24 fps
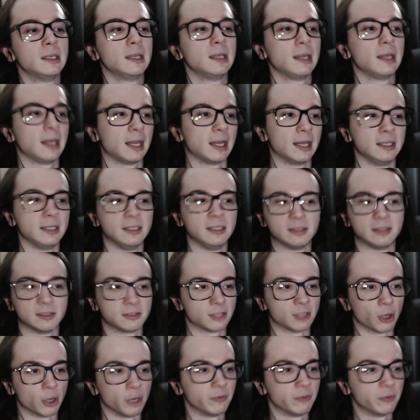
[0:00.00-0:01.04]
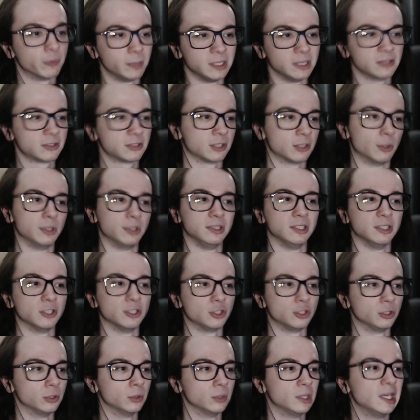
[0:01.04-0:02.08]
And he said, sorry for being slow on the
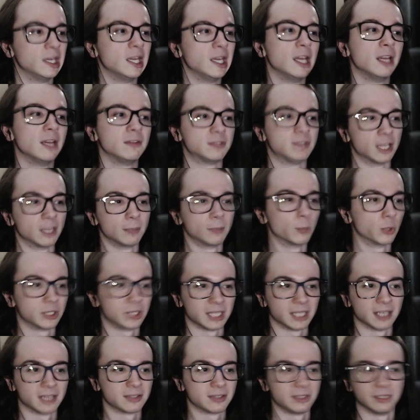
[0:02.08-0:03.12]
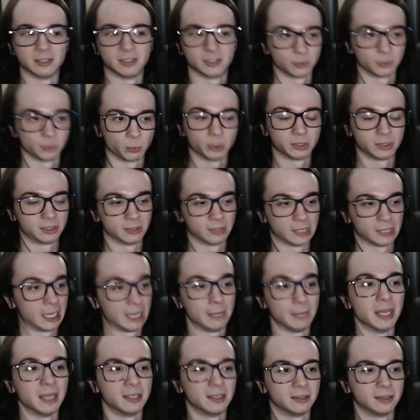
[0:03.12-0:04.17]
issue. Done more testing. This is what I
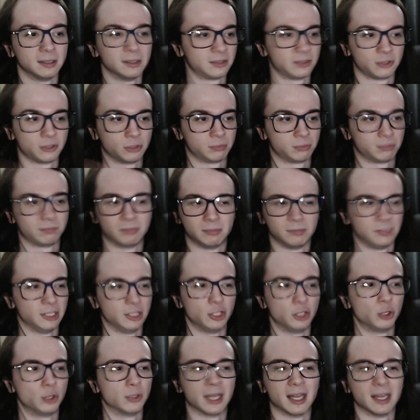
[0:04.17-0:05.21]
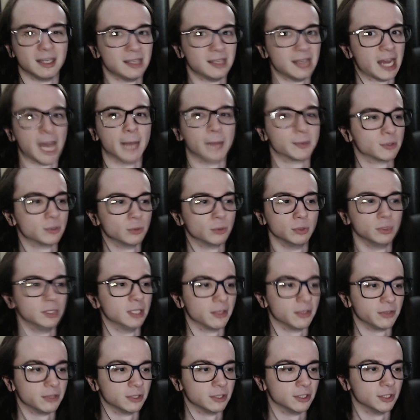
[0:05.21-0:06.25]
meant, this issue that had absolutely
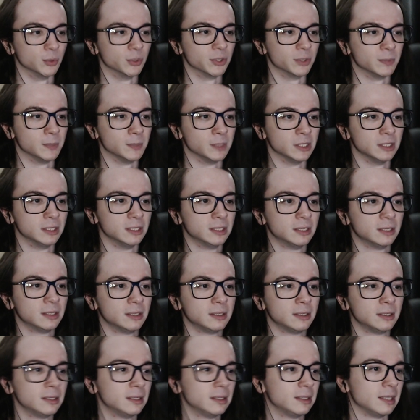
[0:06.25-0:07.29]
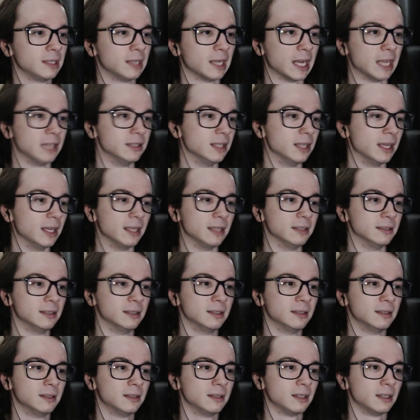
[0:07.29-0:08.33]
nothing to do with me. And then
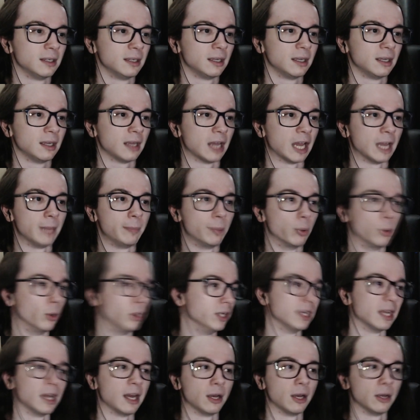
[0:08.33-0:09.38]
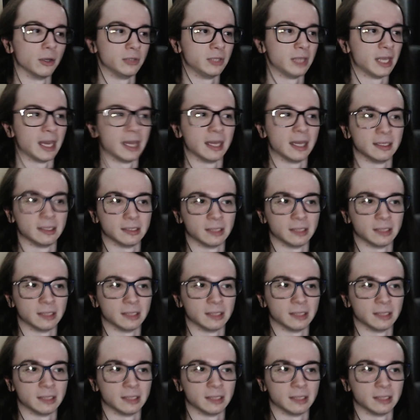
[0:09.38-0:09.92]
I pointed out that